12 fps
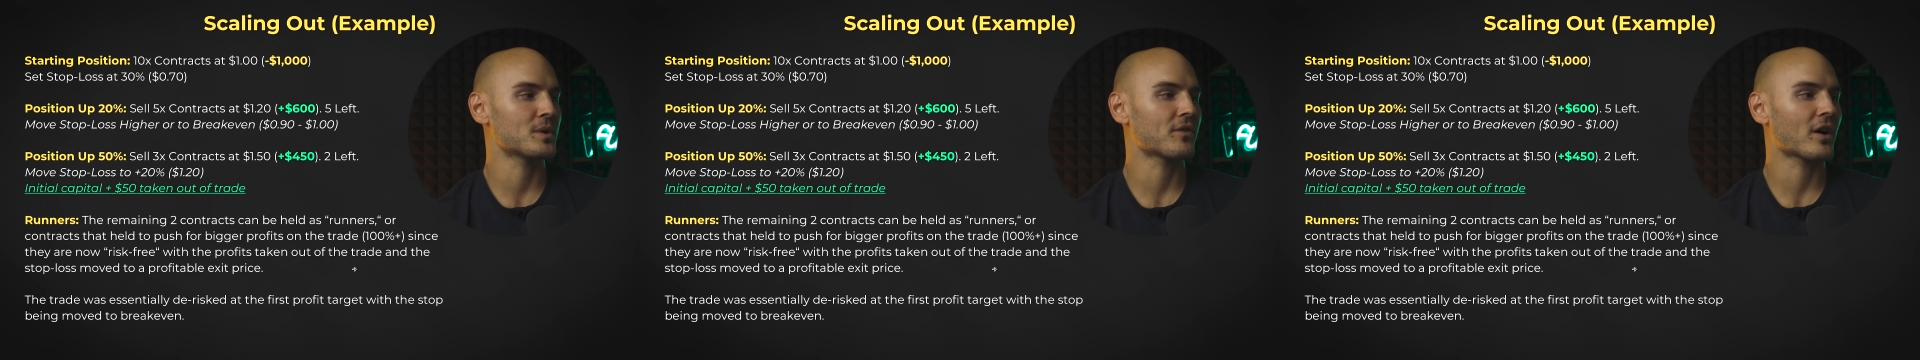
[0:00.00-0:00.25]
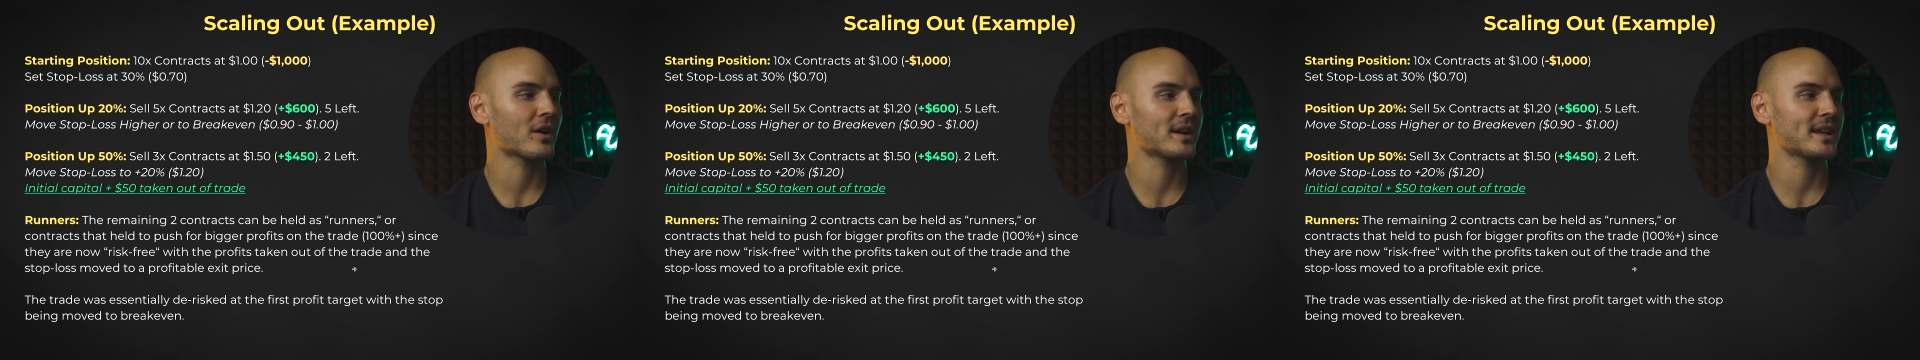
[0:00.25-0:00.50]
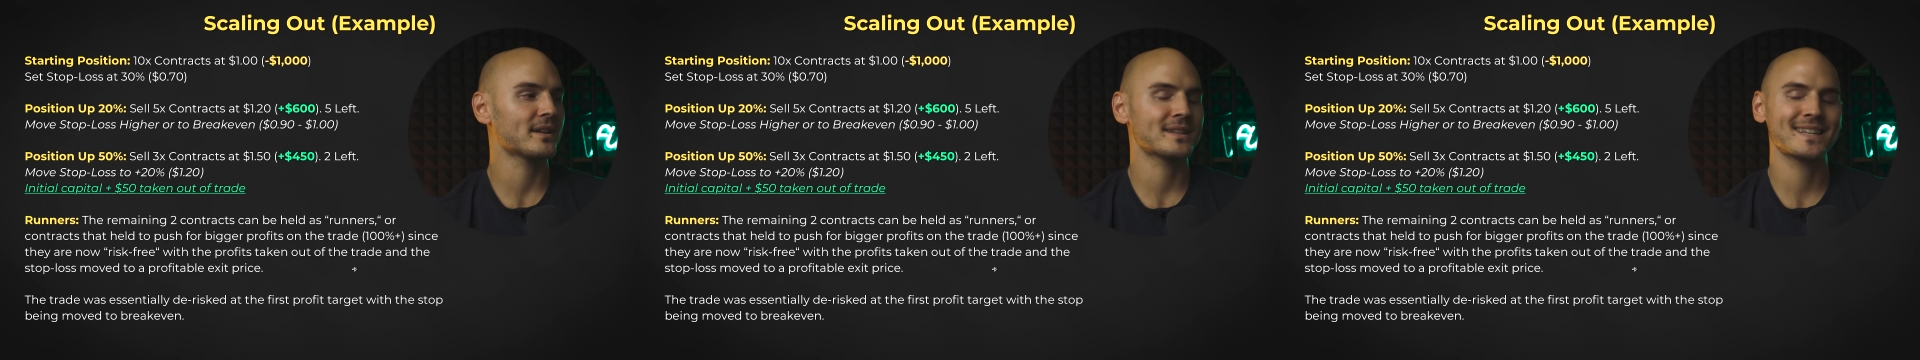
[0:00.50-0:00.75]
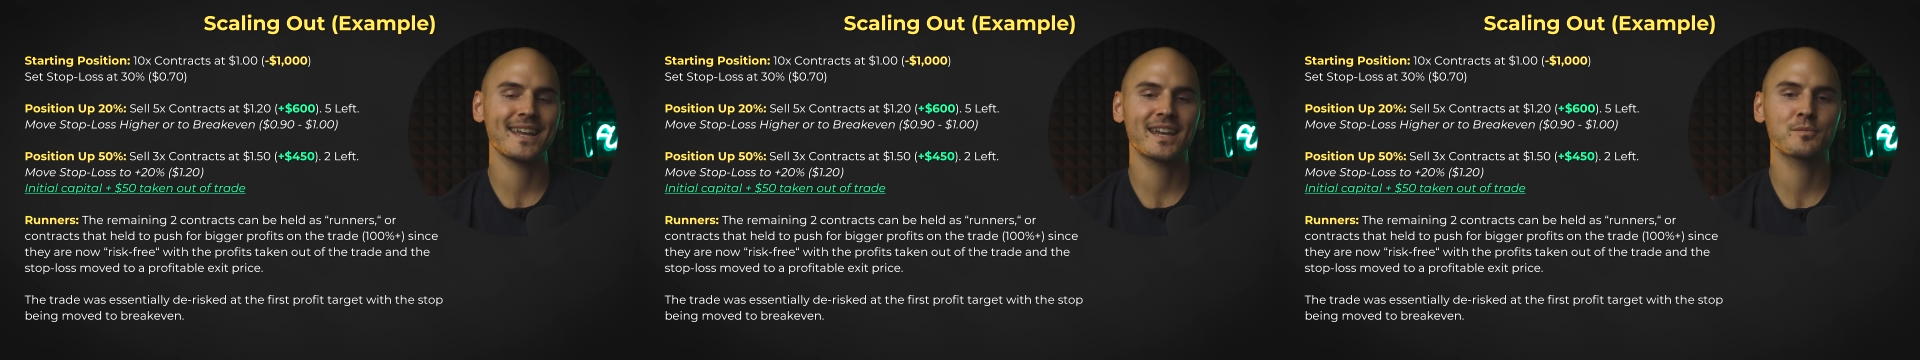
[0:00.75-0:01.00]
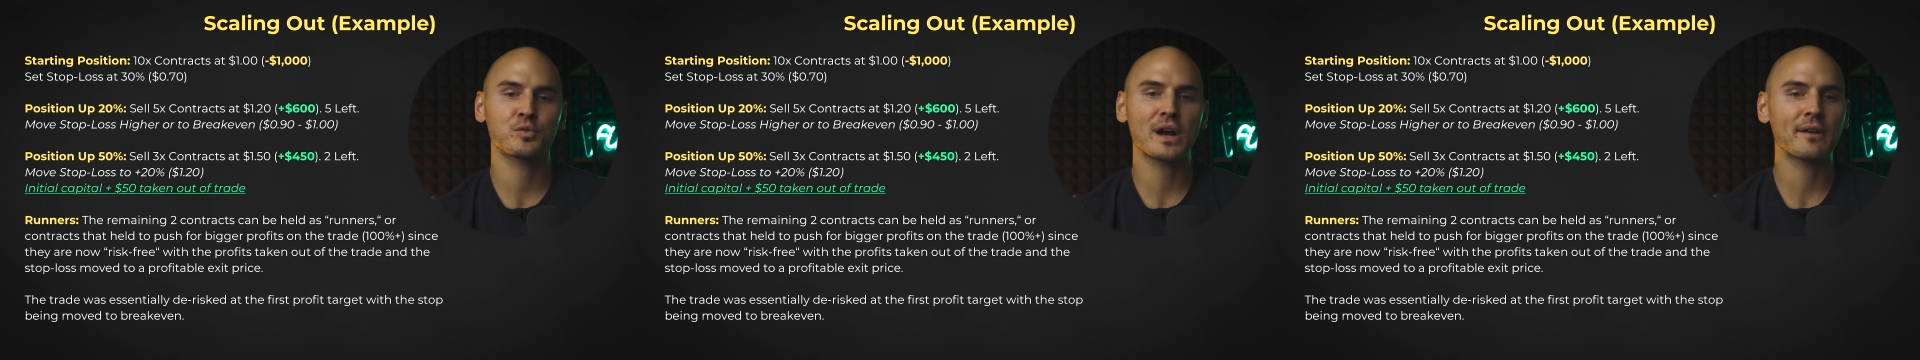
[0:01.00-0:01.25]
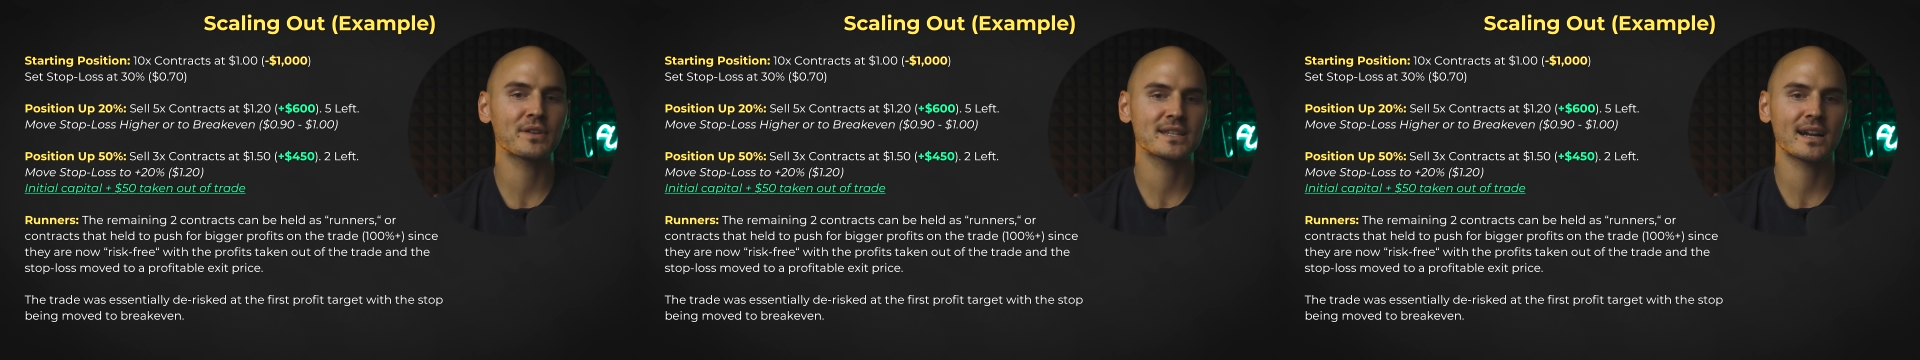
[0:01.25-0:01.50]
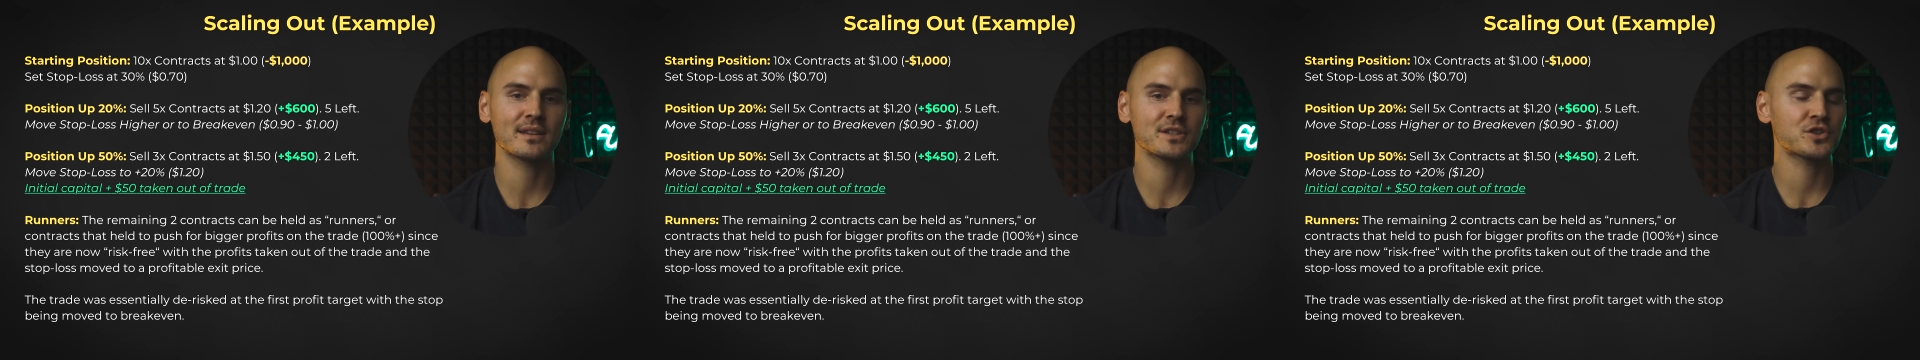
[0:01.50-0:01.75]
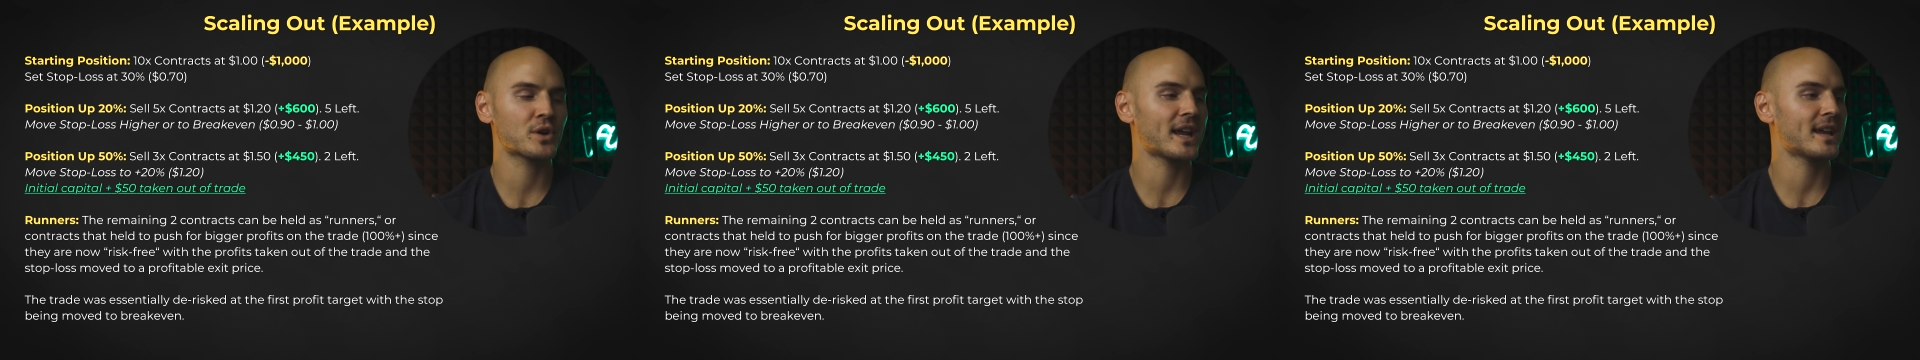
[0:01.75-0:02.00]
we've already taken profits out of
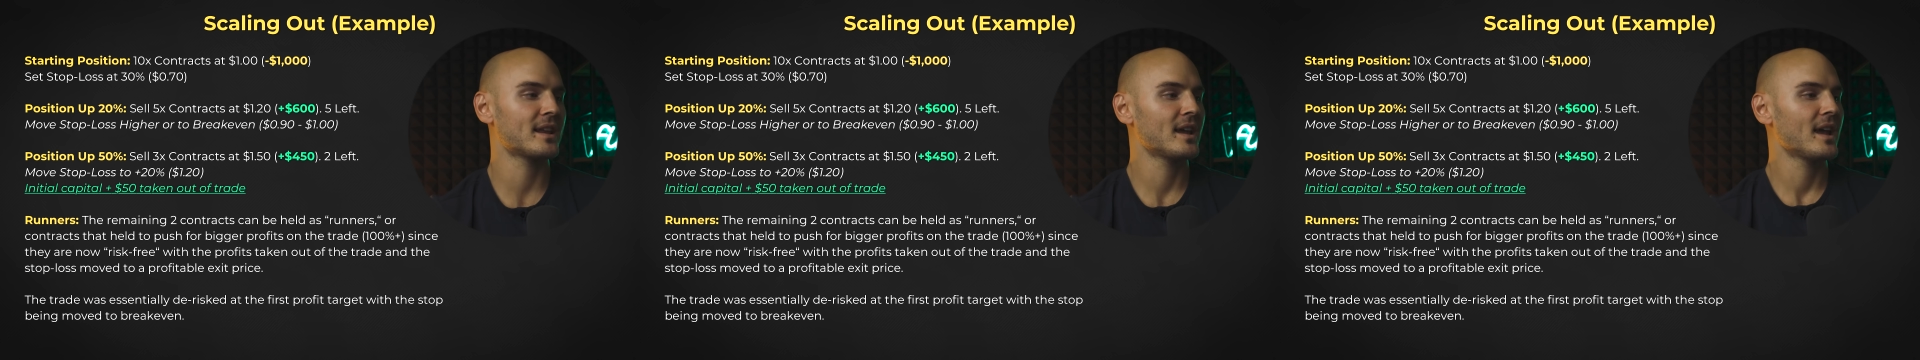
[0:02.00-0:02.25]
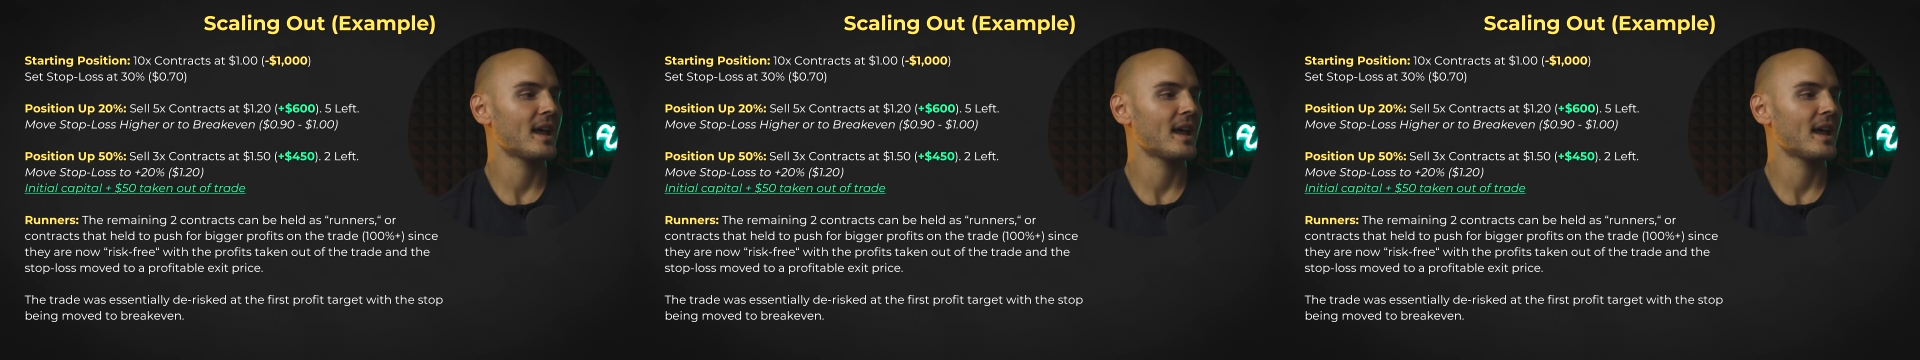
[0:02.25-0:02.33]
this trade